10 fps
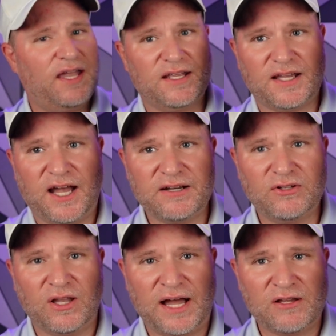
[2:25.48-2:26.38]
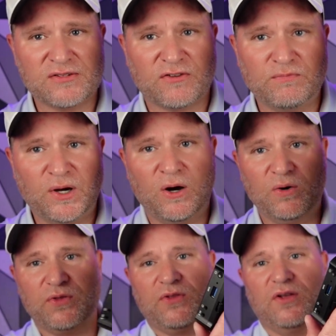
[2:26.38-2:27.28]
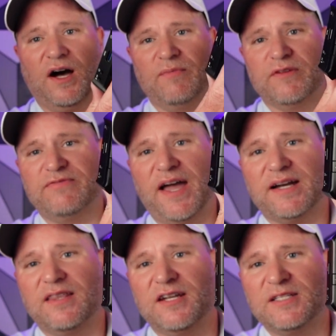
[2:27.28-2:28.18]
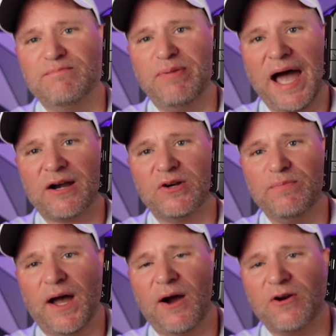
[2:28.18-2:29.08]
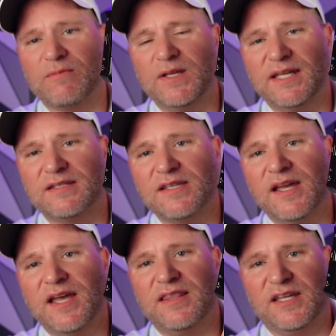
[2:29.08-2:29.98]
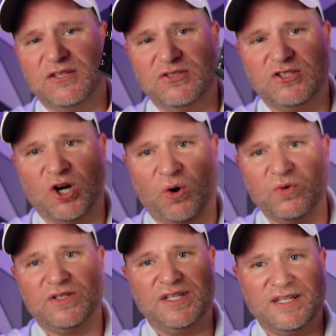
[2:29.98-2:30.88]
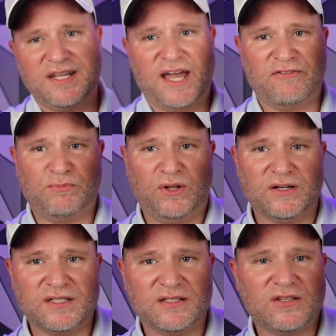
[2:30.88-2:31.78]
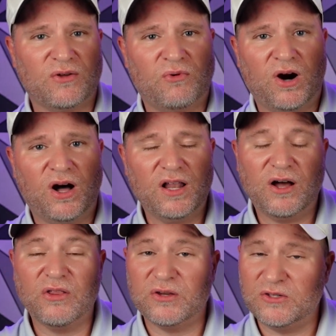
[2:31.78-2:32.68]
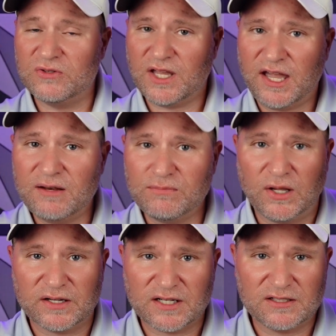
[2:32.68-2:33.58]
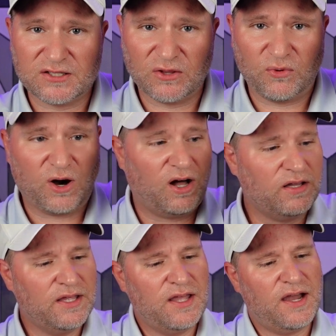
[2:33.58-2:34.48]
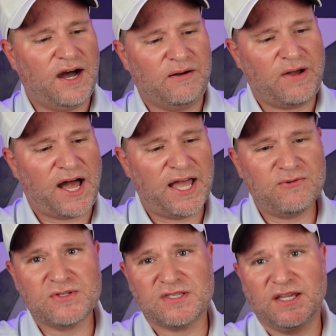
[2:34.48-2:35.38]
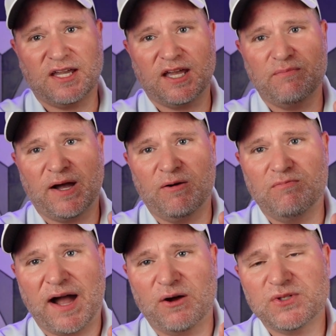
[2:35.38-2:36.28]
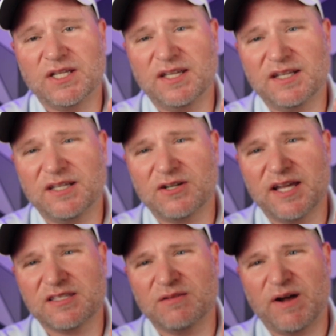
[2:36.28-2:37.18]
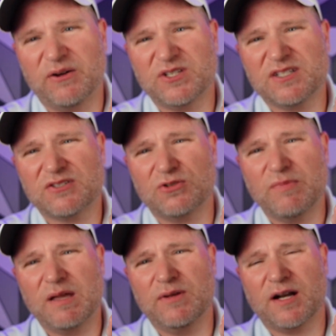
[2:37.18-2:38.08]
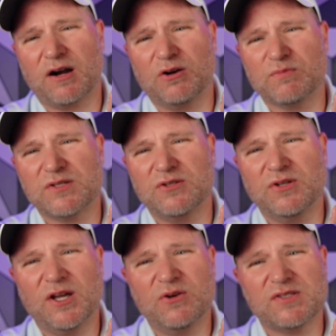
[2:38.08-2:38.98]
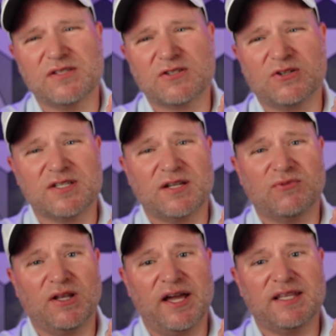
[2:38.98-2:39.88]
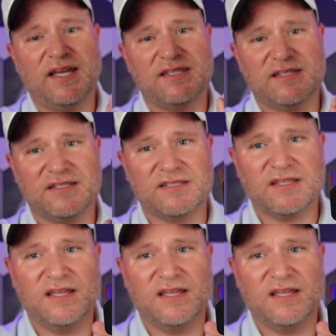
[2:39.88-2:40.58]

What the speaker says: It kind of allows for both. The fact that it's battery powered means that you don't need to have it plugged into the wall, although you can plug it into the wall. I was thinking about mounting it here. It has the mounting screw maybe in our home studio, since Kristen would like that, since